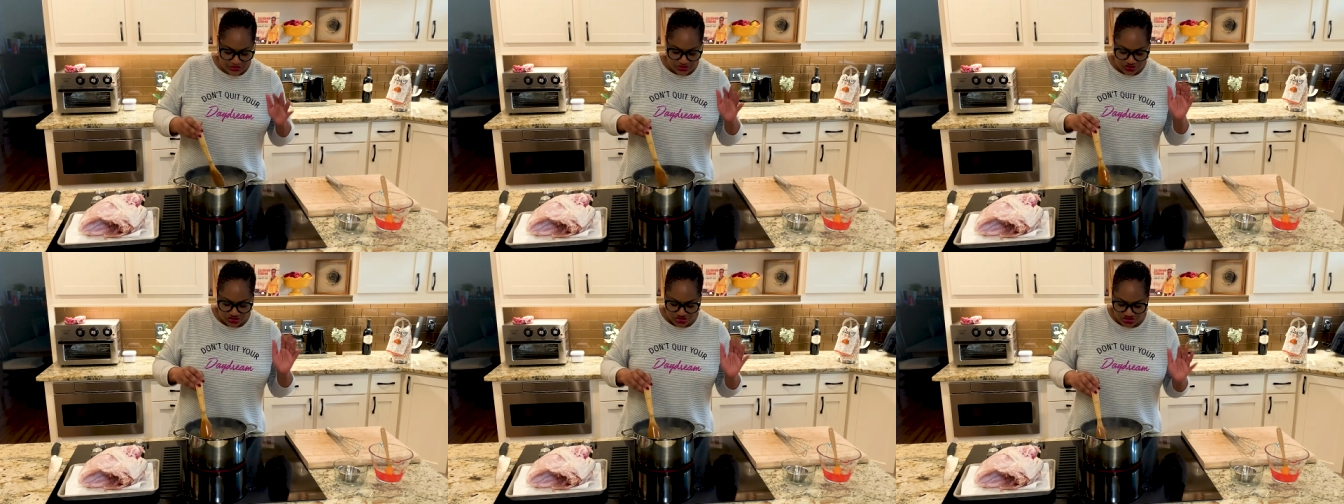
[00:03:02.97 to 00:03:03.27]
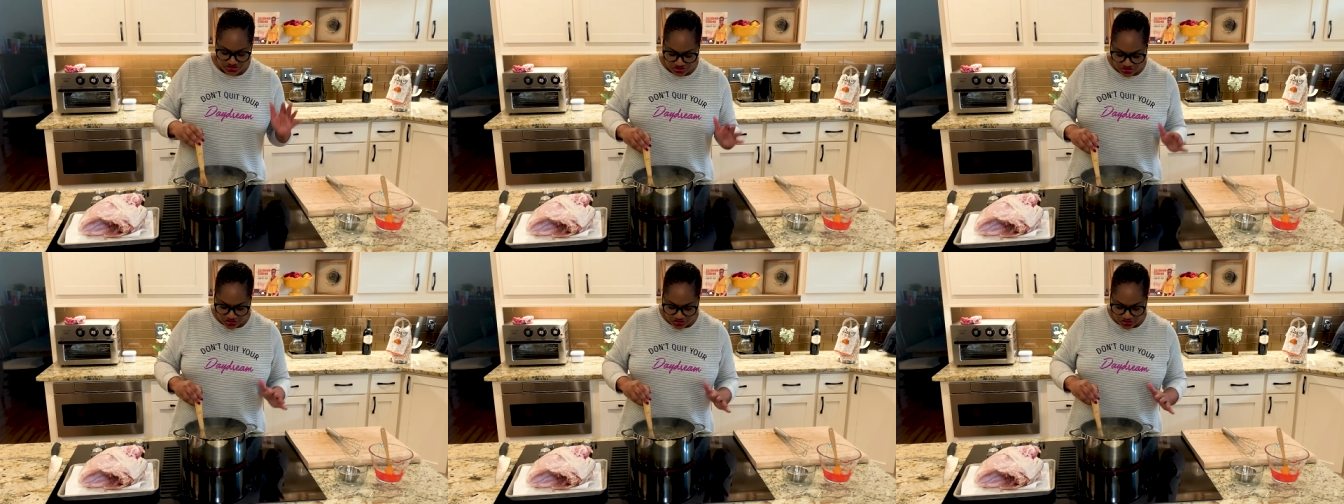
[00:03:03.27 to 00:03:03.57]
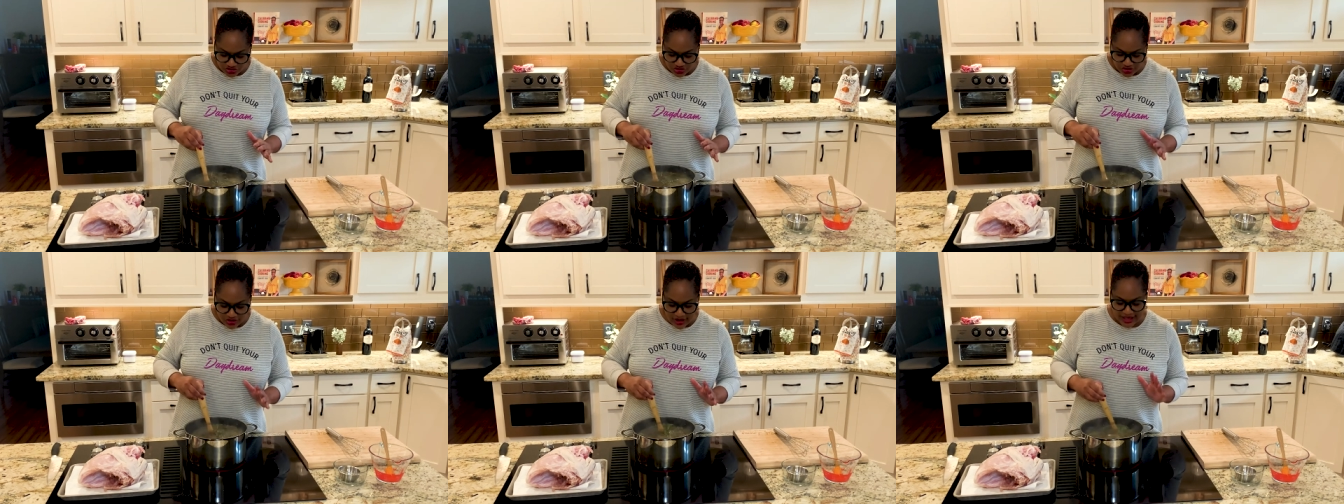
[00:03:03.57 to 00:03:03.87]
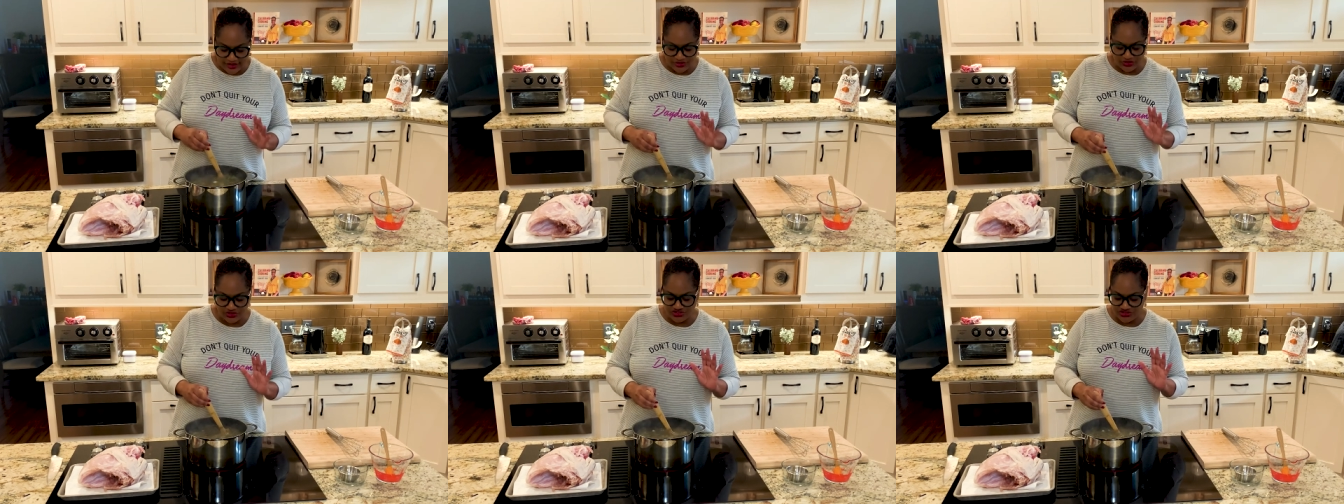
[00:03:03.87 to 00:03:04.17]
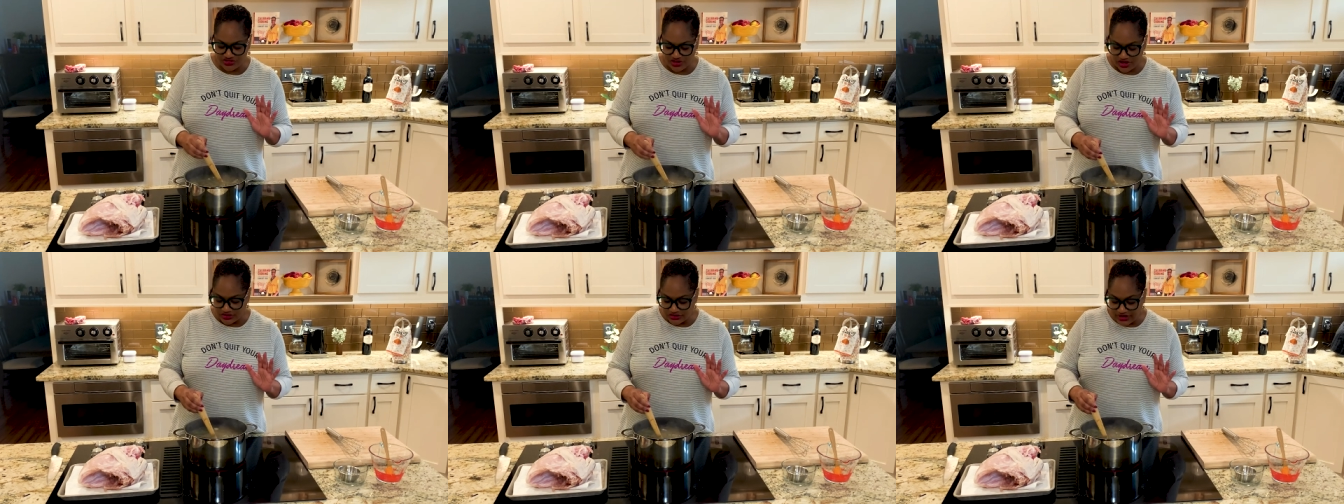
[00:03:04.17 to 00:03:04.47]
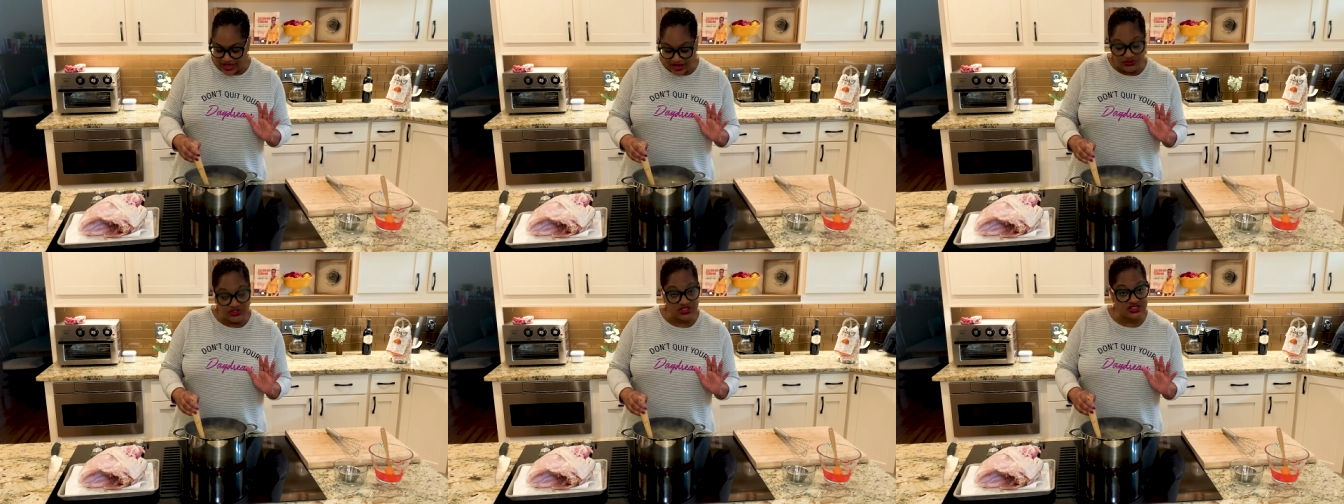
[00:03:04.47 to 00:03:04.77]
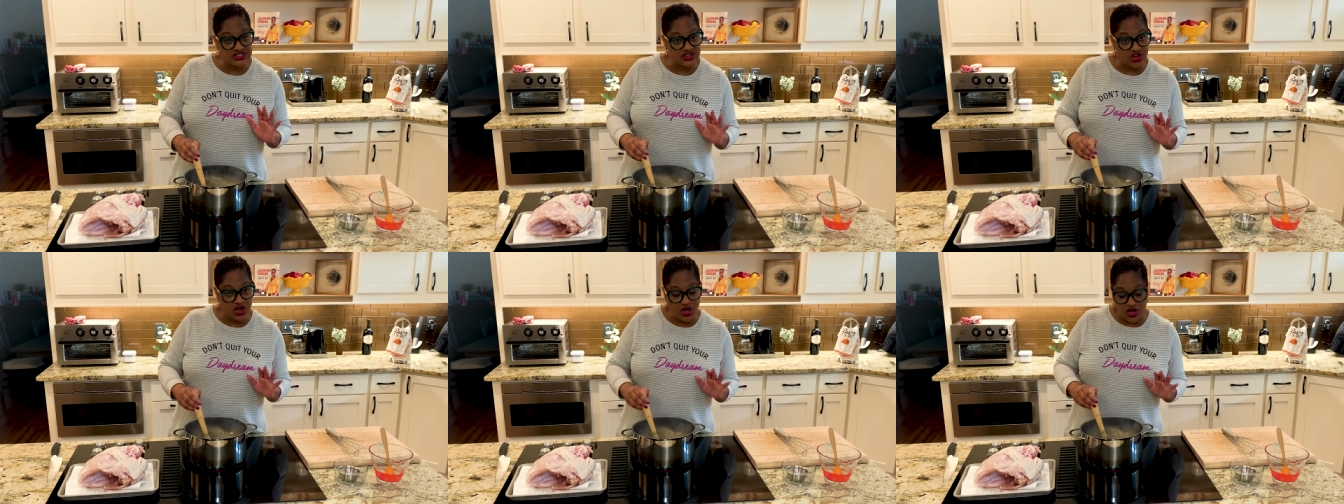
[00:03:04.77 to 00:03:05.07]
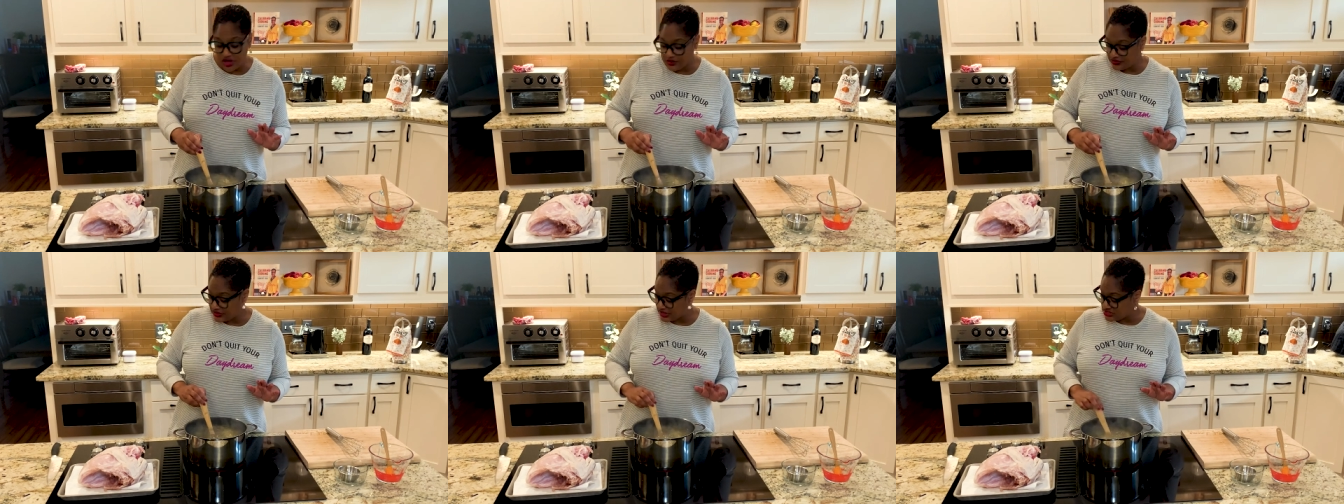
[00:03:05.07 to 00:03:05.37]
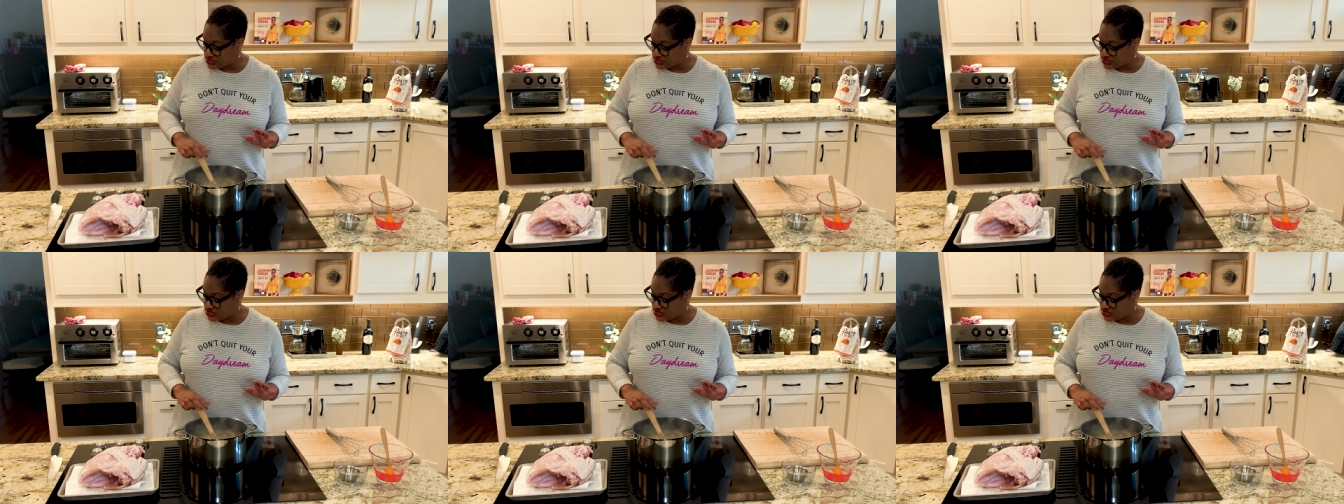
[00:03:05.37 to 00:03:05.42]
the sugar and the salt have dissolved.